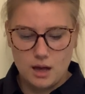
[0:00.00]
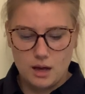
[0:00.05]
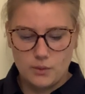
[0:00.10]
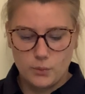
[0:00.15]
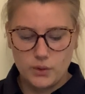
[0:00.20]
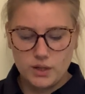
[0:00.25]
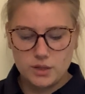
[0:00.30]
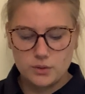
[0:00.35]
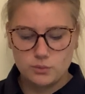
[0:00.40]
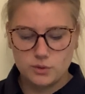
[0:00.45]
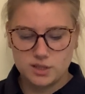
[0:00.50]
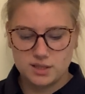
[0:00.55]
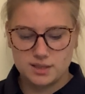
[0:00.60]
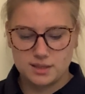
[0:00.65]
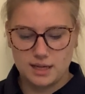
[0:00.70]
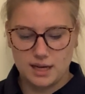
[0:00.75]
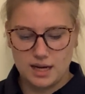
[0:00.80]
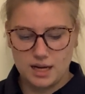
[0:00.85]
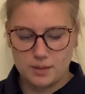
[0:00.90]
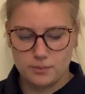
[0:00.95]
When it was
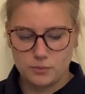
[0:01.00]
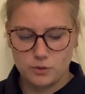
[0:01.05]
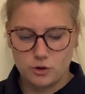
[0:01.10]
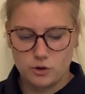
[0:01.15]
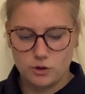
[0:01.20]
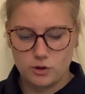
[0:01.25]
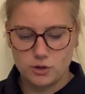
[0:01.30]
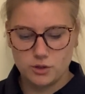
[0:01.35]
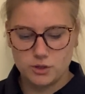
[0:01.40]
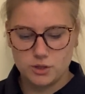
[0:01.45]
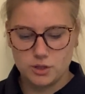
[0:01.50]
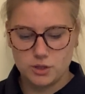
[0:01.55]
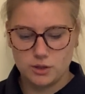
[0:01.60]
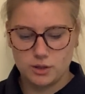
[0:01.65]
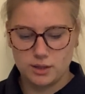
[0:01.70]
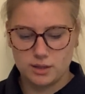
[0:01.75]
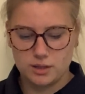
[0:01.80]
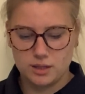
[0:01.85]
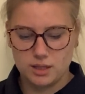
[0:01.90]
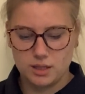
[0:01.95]
time, Carol took
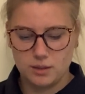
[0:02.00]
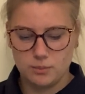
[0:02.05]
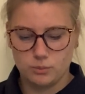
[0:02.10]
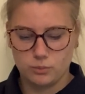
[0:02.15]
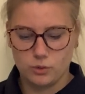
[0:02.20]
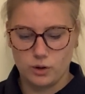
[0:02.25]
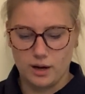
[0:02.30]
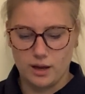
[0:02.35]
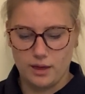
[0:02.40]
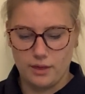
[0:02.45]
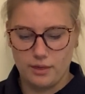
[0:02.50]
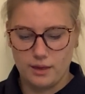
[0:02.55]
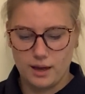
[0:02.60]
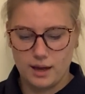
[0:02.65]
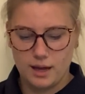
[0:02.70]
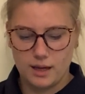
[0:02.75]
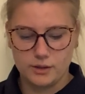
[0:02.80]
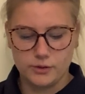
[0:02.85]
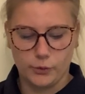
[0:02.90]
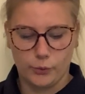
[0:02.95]
a deep breath
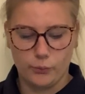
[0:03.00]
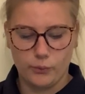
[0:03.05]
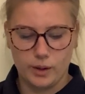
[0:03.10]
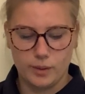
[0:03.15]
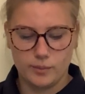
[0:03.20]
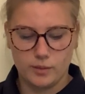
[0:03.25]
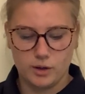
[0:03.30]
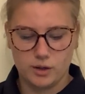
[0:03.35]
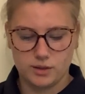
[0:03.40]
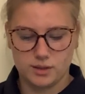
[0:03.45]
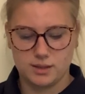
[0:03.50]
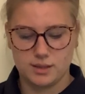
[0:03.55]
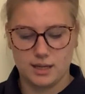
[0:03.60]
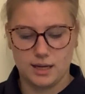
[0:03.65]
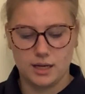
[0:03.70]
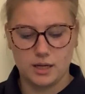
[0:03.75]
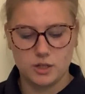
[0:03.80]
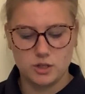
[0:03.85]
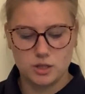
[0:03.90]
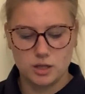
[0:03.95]
and swam on
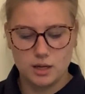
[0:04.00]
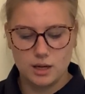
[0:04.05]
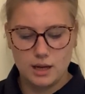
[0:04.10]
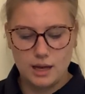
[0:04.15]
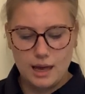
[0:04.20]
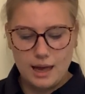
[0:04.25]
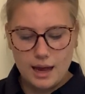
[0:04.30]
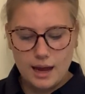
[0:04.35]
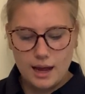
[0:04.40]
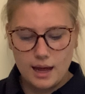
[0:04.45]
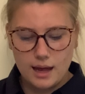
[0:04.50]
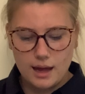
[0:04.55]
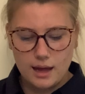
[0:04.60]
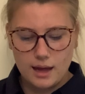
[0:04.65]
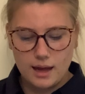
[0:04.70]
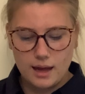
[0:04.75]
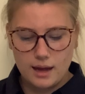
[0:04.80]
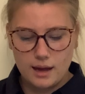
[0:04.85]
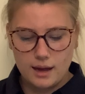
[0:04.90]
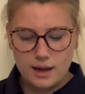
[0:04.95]
stage.
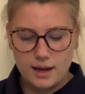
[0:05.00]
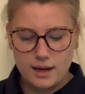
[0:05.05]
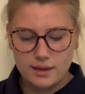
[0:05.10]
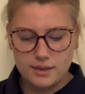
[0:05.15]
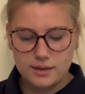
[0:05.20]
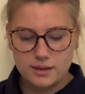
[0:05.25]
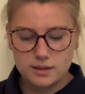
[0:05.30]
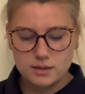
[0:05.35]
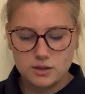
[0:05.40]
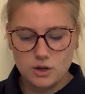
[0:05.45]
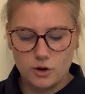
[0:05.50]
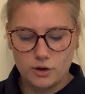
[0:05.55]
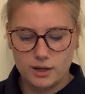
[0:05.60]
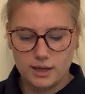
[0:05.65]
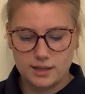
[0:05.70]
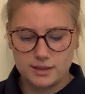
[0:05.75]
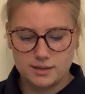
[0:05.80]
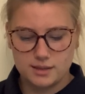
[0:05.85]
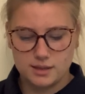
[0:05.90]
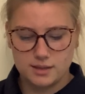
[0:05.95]
As the
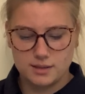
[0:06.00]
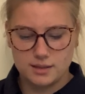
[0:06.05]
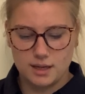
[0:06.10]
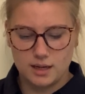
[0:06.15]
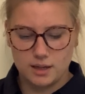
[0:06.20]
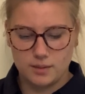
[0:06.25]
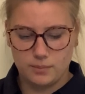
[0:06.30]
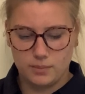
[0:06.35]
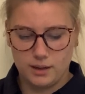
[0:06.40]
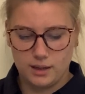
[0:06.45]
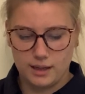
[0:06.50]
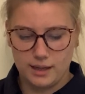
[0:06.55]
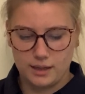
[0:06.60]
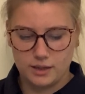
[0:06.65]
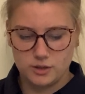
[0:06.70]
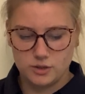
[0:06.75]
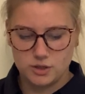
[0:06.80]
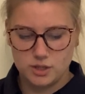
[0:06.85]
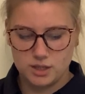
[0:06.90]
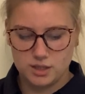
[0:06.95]
orchestra started
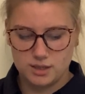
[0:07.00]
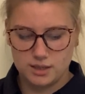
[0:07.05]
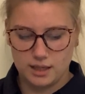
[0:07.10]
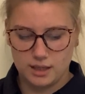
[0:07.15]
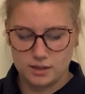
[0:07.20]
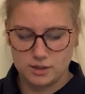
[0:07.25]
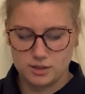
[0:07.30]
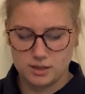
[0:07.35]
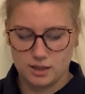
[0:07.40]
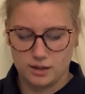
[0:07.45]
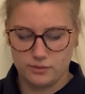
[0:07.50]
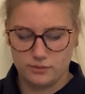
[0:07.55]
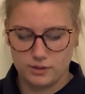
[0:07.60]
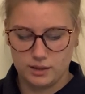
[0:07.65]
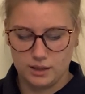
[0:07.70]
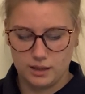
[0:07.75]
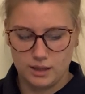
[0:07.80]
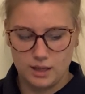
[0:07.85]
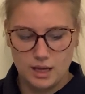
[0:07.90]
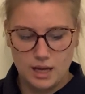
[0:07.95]
playing, she sang
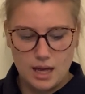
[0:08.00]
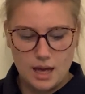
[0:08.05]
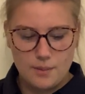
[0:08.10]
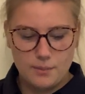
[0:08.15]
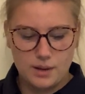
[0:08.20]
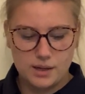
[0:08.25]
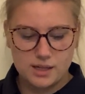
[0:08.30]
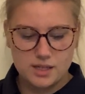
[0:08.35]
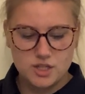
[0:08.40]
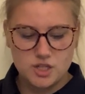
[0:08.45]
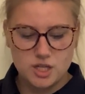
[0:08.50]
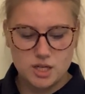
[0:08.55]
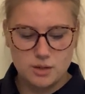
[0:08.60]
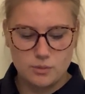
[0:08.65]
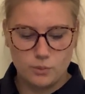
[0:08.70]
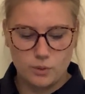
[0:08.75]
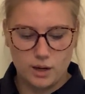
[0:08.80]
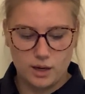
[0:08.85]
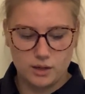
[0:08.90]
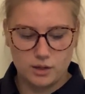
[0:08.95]
softly, but as she
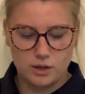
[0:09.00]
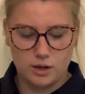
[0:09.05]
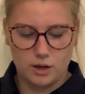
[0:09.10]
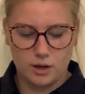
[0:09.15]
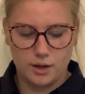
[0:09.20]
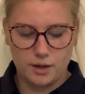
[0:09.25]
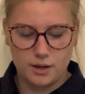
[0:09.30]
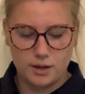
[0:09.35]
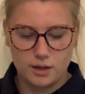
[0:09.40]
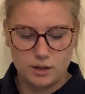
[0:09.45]
went on,